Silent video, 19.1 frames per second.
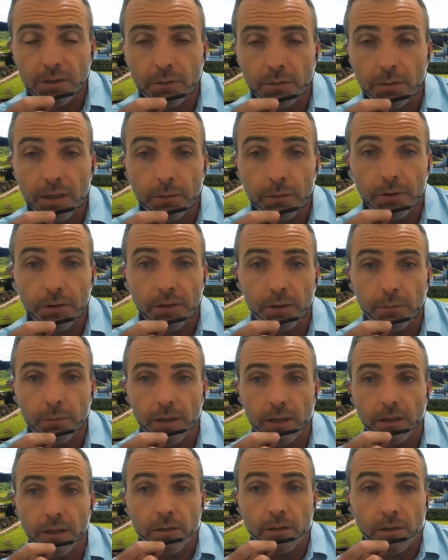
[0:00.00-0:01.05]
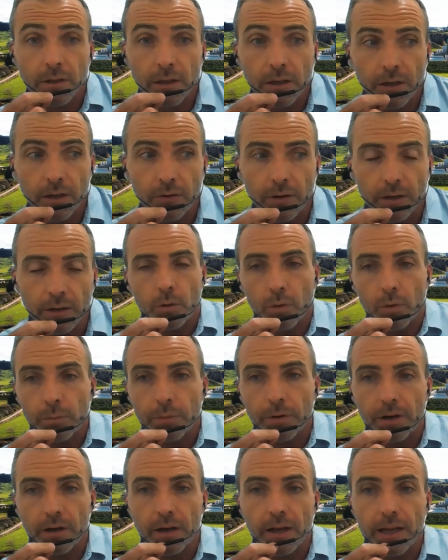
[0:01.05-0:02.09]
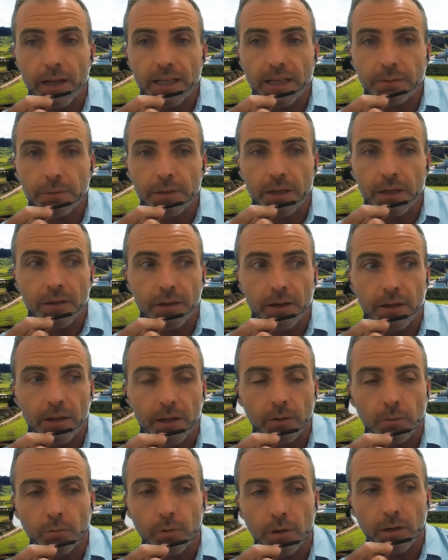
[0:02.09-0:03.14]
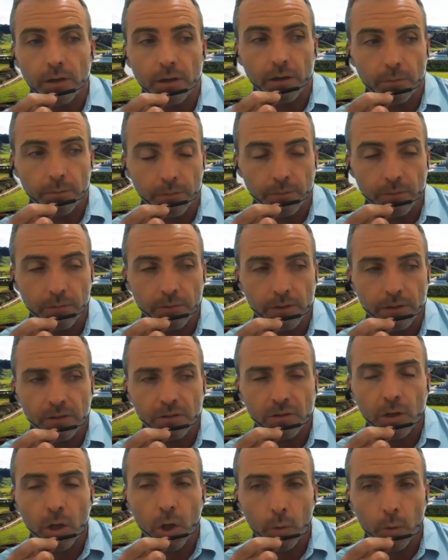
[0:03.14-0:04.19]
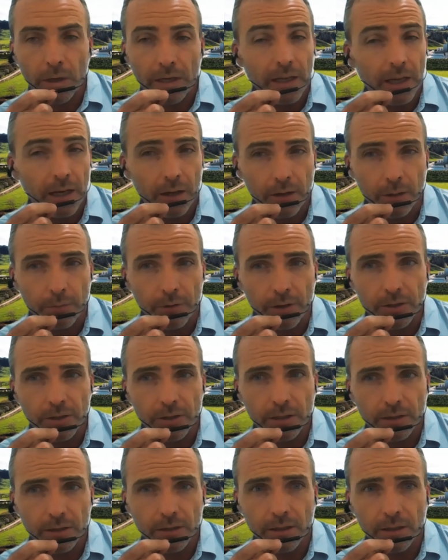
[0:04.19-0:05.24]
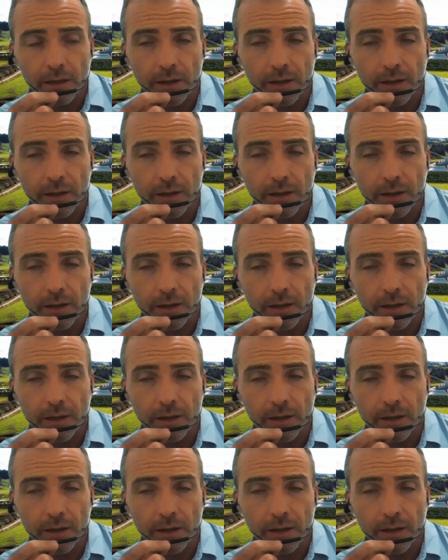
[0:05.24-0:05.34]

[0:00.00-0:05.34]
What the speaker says: be able to come in to the country. We put an announcement out there that we are slowing down the project,